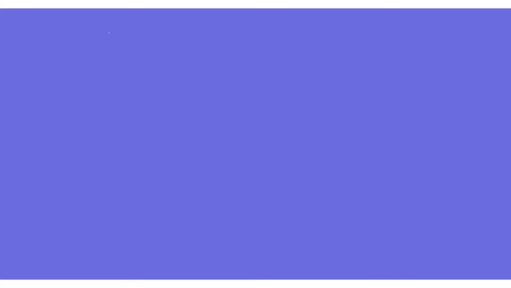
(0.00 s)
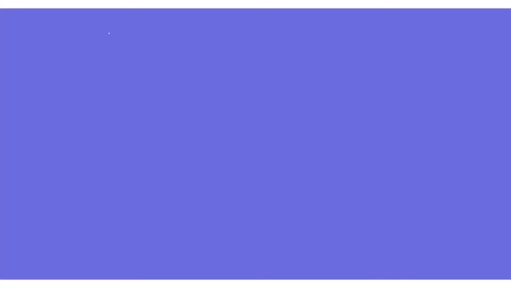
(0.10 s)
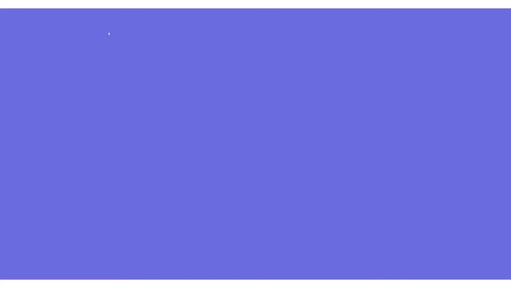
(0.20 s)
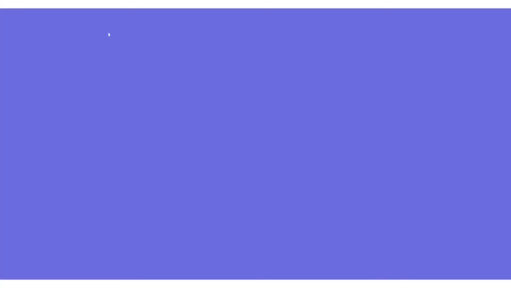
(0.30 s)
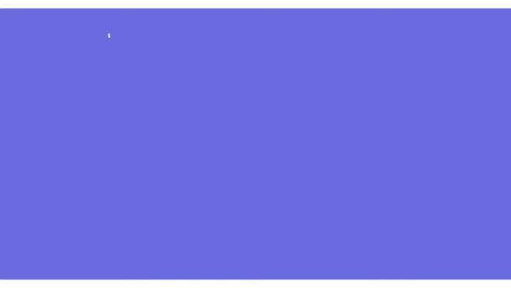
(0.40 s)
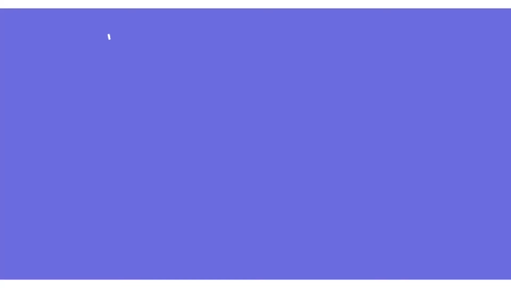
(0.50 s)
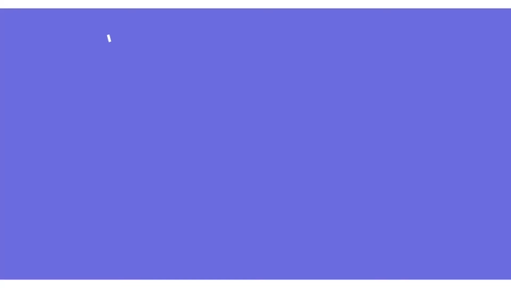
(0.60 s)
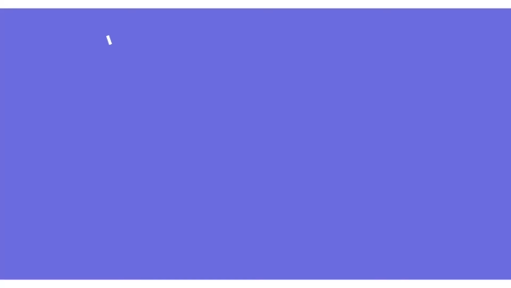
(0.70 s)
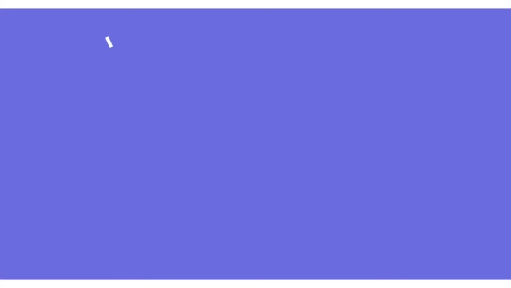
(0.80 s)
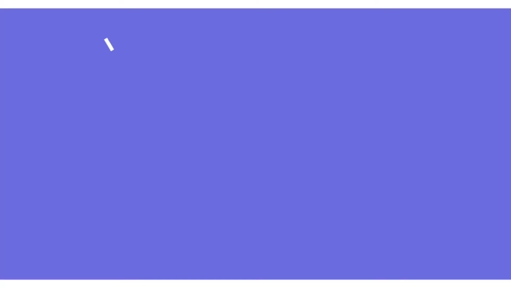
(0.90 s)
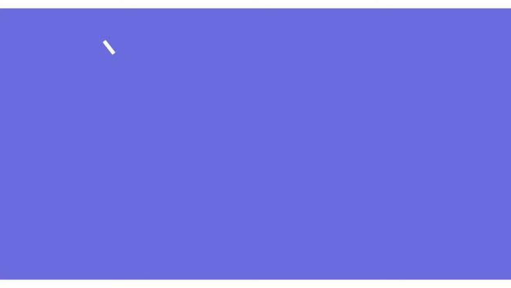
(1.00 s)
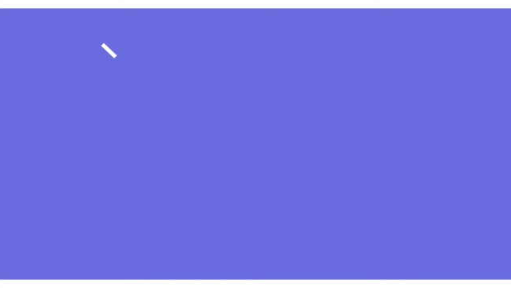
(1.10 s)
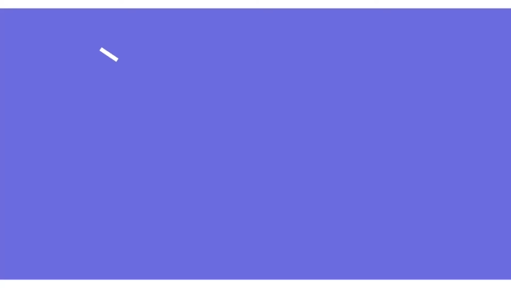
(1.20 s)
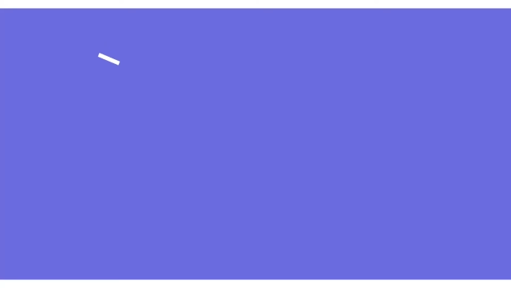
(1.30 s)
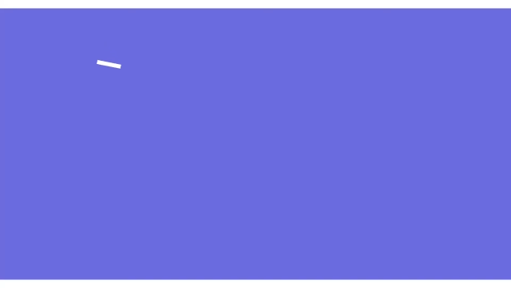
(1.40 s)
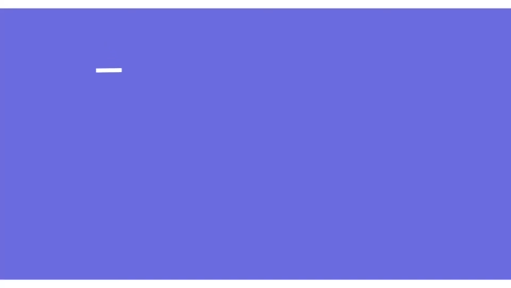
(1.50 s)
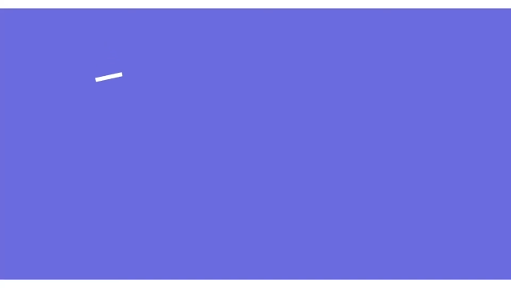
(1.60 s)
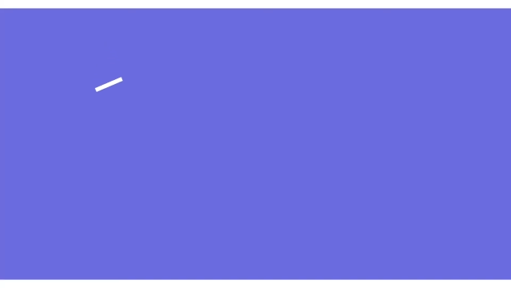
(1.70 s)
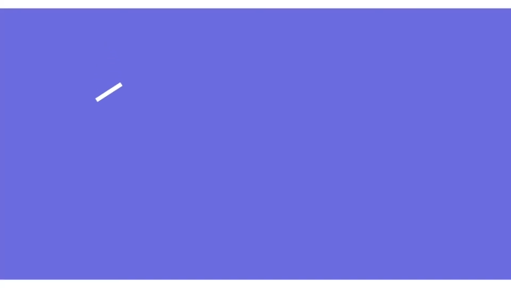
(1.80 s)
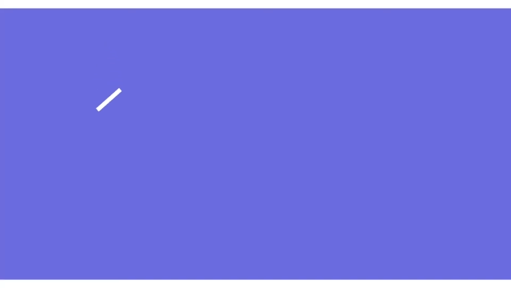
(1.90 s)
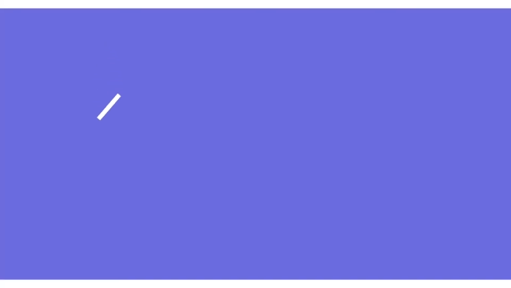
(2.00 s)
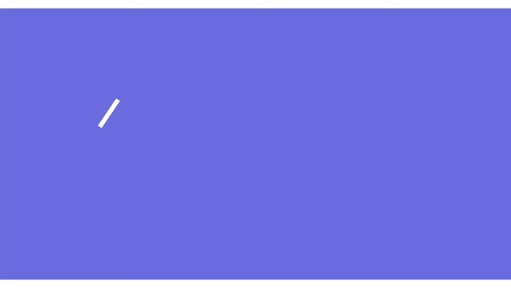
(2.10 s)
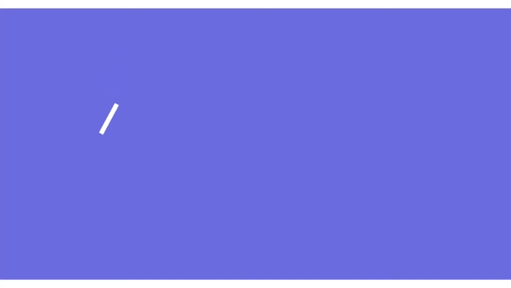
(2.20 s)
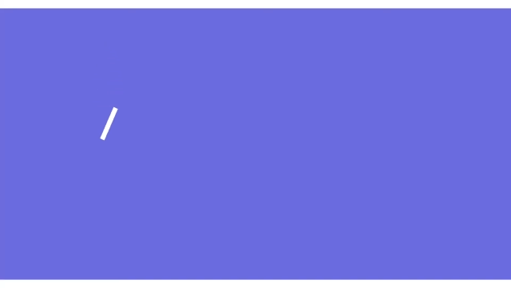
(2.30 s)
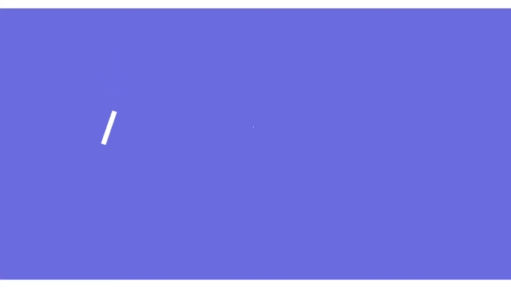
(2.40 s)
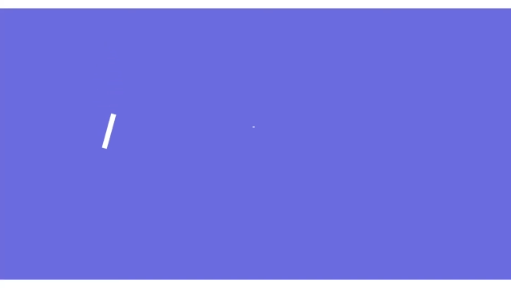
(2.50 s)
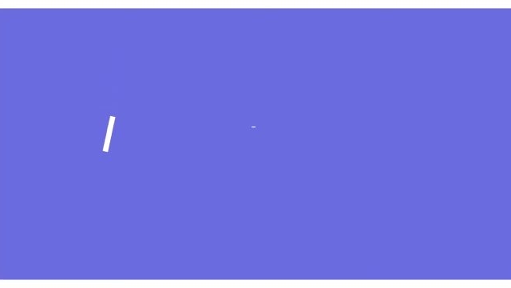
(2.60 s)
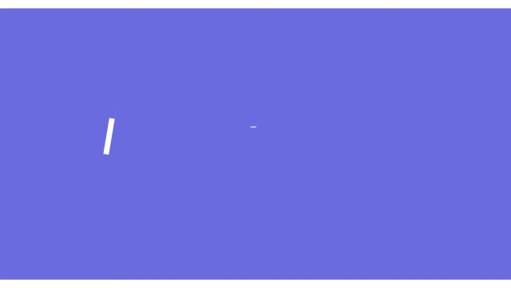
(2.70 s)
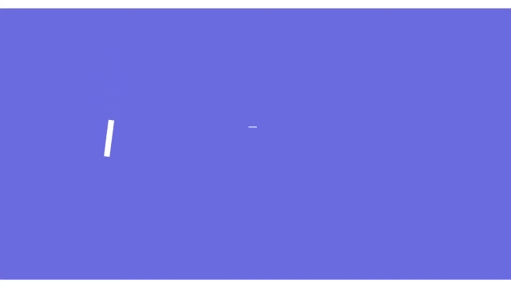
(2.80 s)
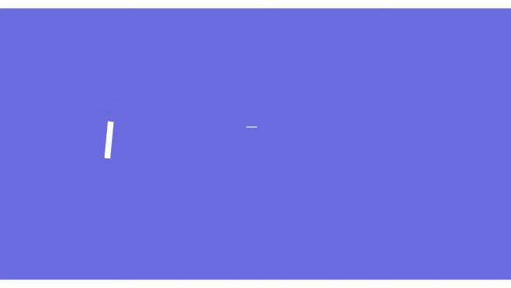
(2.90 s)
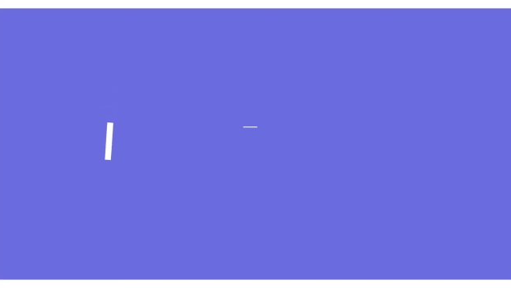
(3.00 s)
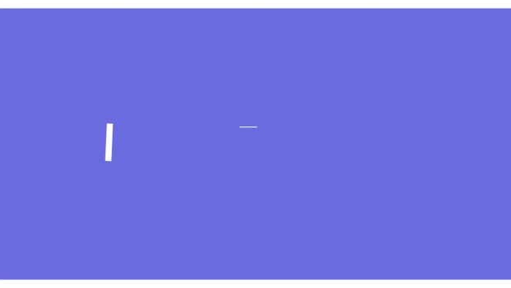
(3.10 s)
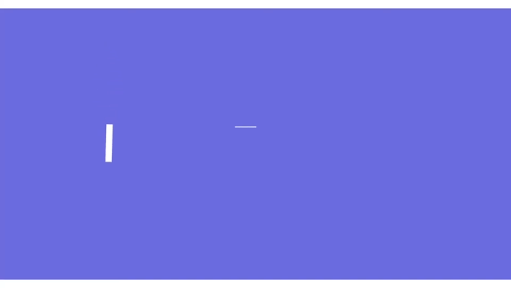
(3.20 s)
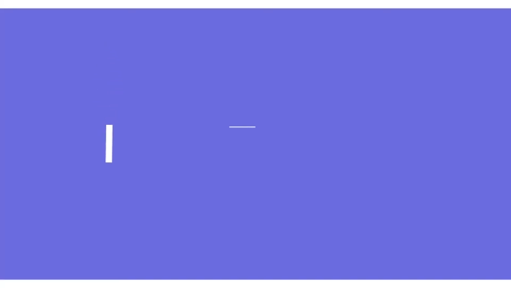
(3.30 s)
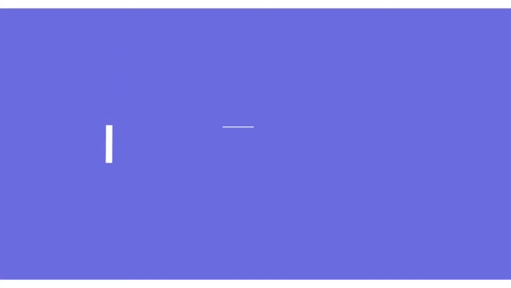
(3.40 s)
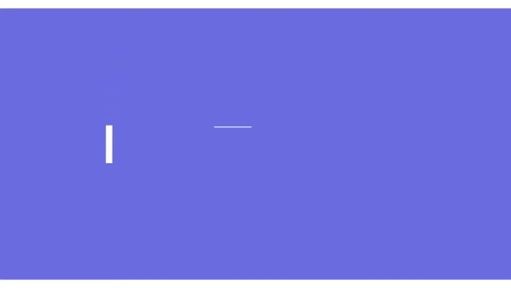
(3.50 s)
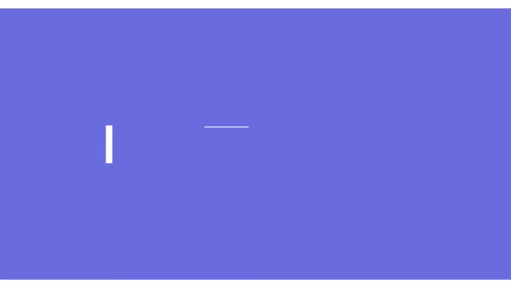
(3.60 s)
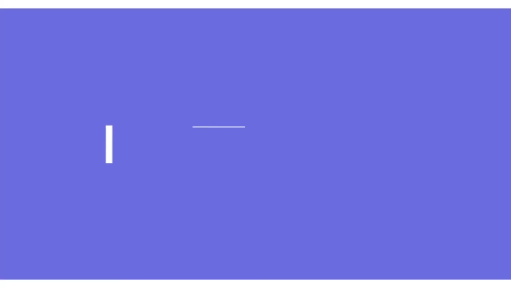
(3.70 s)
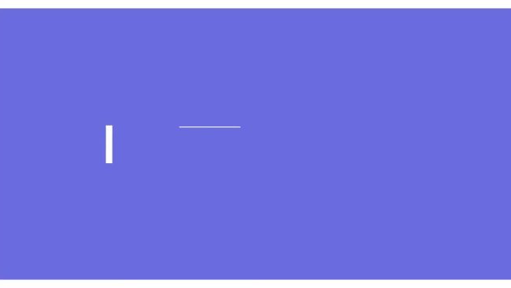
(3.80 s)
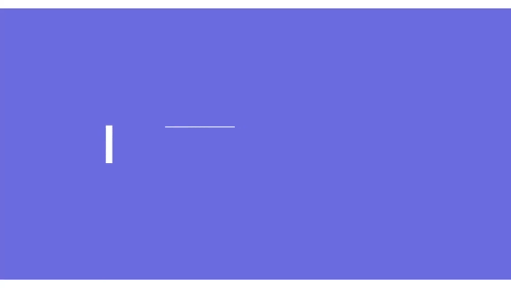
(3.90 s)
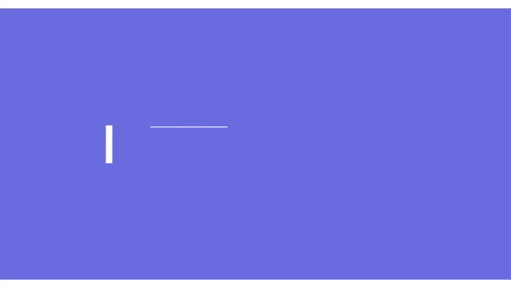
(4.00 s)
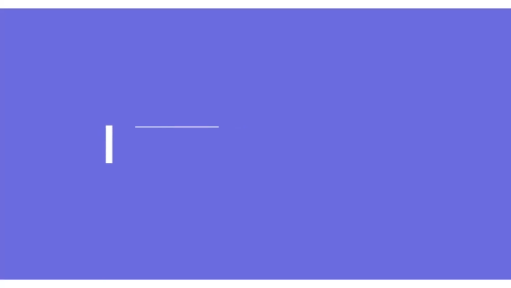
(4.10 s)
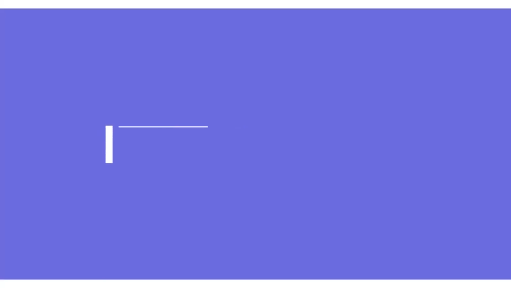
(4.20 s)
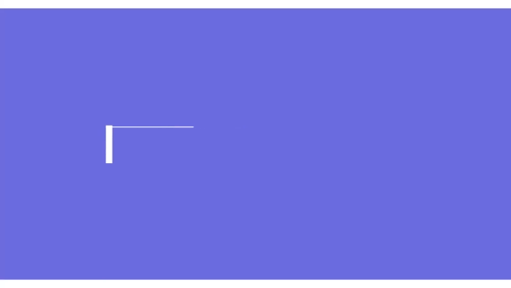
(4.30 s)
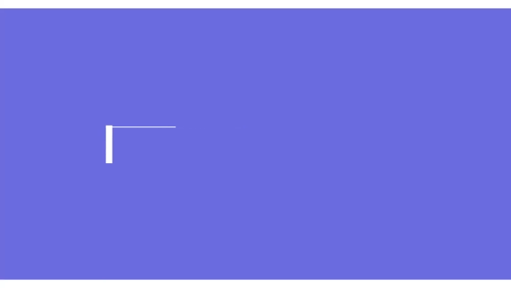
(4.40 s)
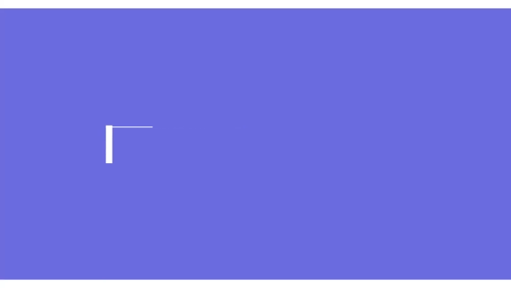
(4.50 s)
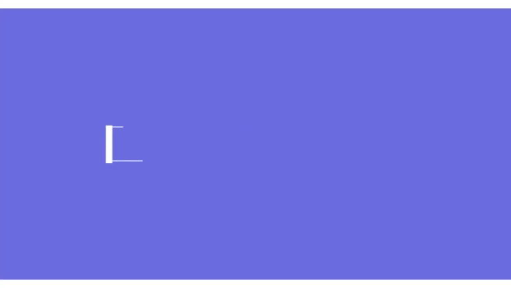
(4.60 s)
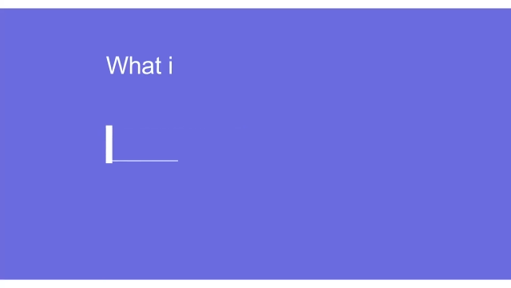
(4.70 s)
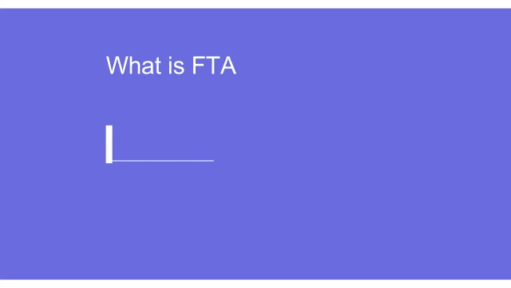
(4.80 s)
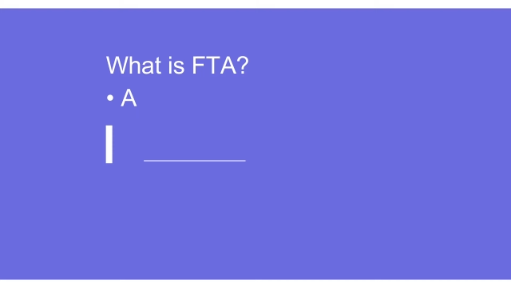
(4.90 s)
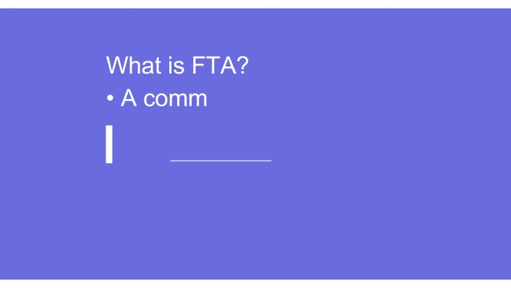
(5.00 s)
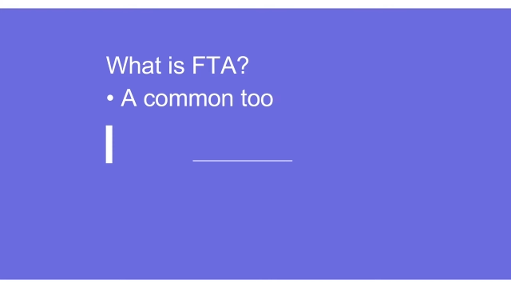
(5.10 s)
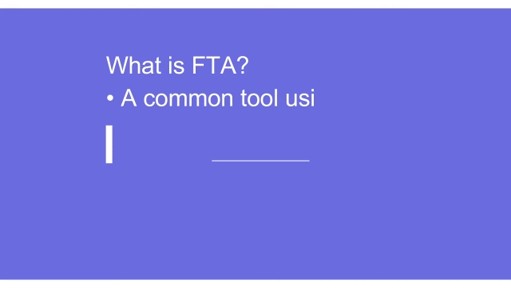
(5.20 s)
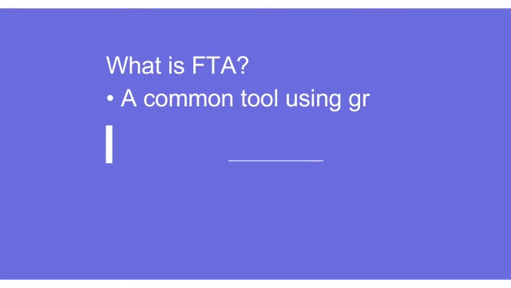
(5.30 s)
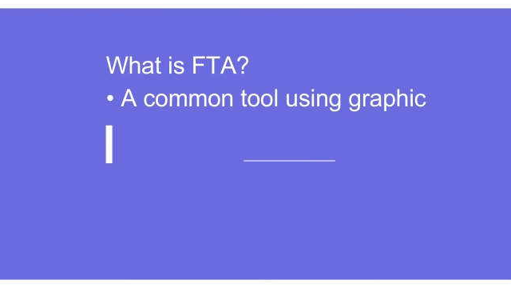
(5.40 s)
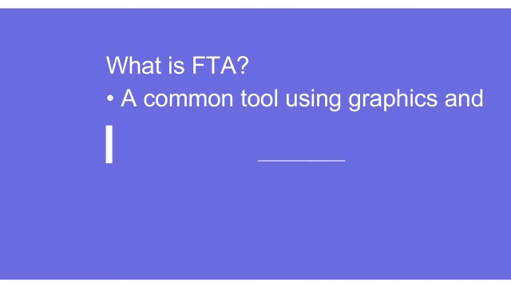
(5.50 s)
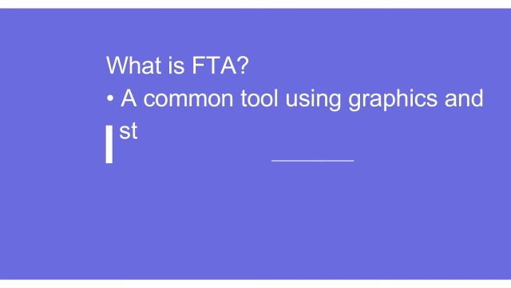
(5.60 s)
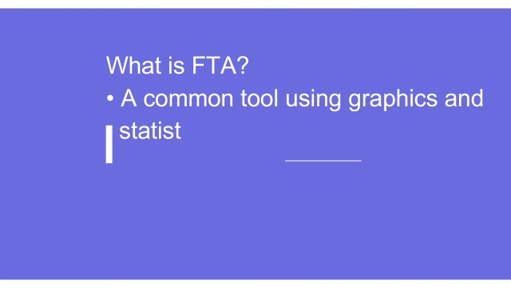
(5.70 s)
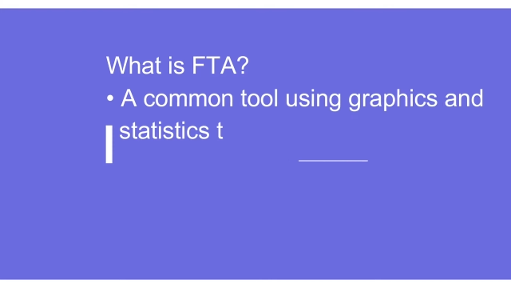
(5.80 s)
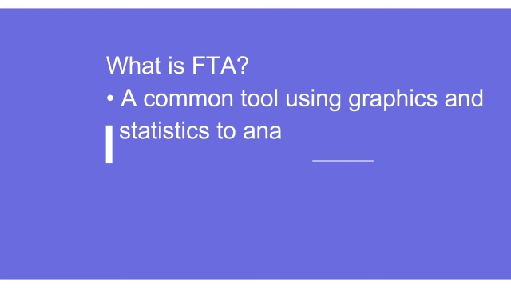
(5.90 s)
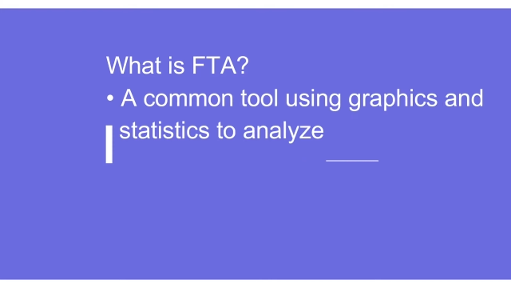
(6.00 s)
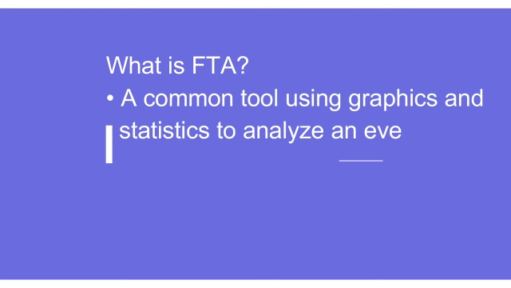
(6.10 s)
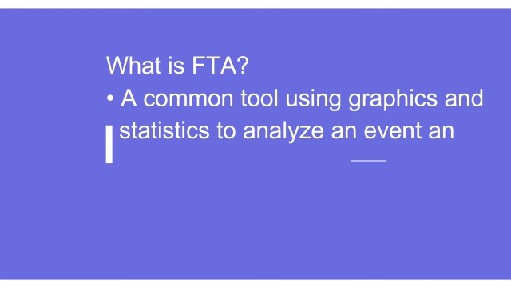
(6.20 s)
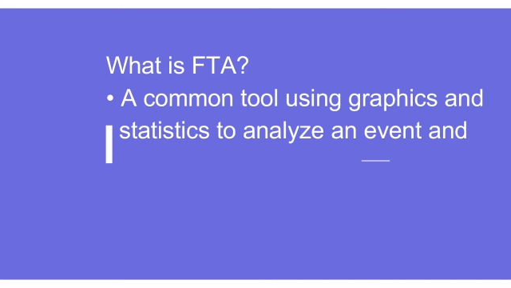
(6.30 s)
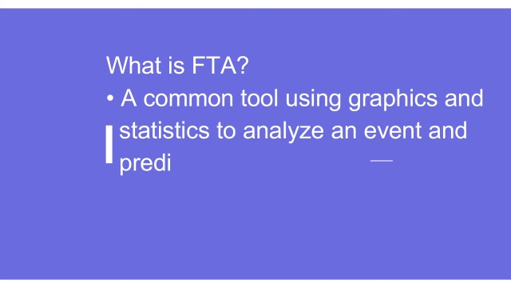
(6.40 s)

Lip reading: Nobody's mouth can be seen.